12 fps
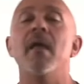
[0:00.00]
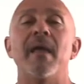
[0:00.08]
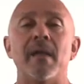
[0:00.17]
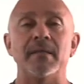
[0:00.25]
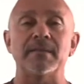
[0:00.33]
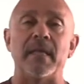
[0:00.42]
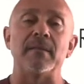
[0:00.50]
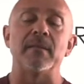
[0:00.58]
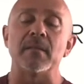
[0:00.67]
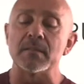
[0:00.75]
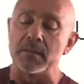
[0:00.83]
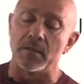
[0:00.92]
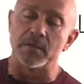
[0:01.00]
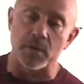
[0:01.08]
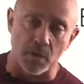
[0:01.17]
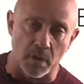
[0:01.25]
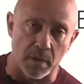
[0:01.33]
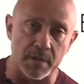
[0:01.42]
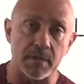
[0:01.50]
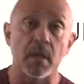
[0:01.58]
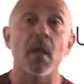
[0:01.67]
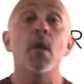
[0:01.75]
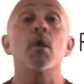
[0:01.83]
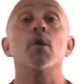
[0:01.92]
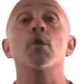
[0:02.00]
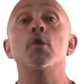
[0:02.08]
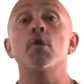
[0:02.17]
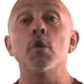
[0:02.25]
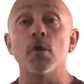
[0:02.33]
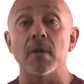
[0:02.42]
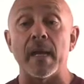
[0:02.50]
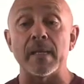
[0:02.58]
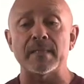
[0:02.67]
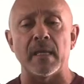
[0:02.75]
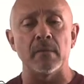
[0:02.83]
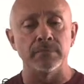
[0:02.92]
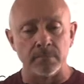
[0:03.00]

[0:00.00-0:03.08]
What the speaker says: and extended is nearest the source. You got to say,